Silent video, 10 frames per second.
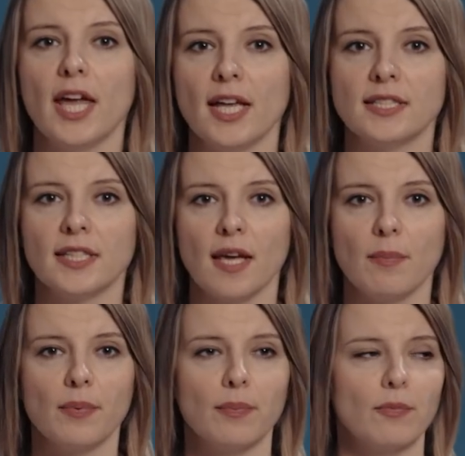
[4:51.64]

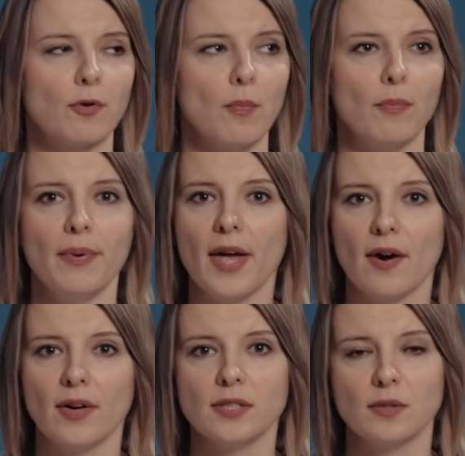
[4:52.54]
landscape from
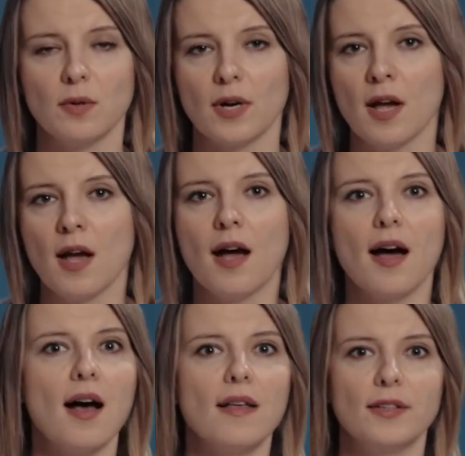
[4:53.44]
Paris or
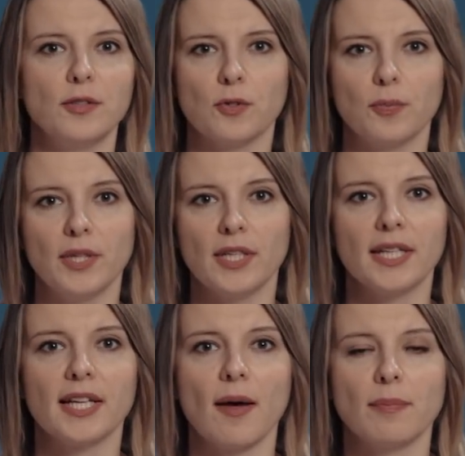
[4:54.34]
other
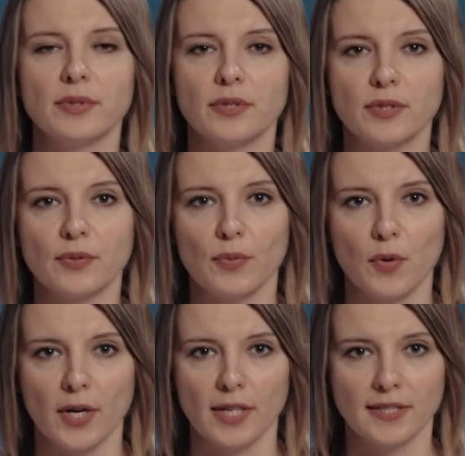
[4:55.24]
European capitals,
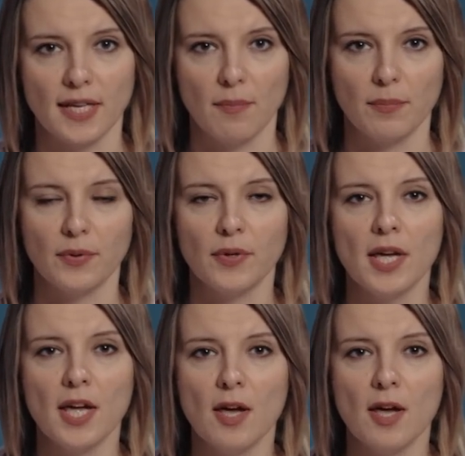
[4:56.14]
for example.